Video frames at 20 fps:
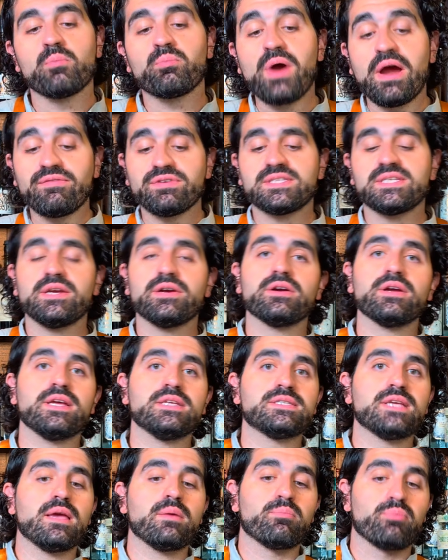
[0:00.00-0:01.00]
Privateer
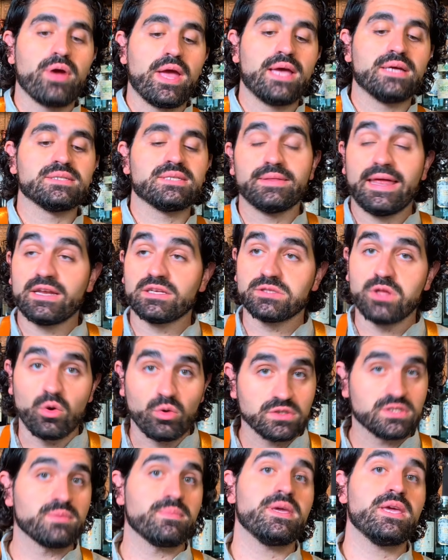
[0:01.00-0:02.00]
is a brand that is
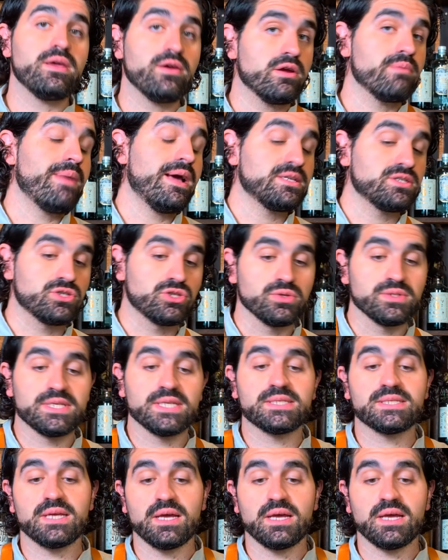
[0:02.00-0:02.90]
local to me here in Massachusetts,